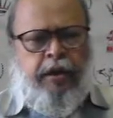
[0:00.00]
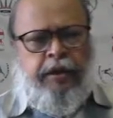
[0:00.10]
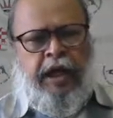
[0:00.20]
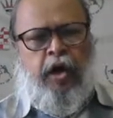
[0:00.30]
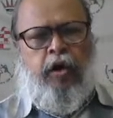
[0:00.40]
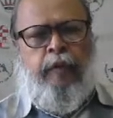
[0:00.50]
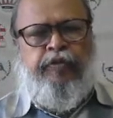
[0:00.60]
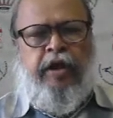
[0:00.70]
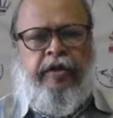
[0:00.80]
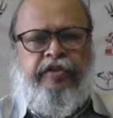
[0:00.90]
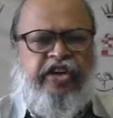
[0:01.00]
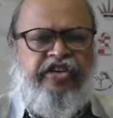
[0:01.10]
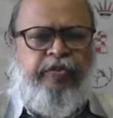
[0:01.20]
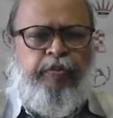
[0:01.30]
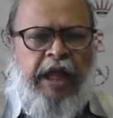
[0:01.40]
Now,
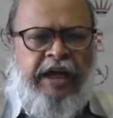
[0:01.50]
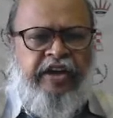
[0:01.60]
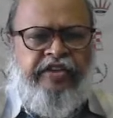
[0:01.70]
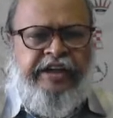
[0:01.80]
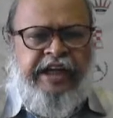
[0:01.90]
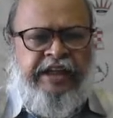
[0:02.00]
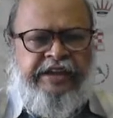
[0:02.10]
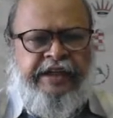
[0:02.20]
just black has attacked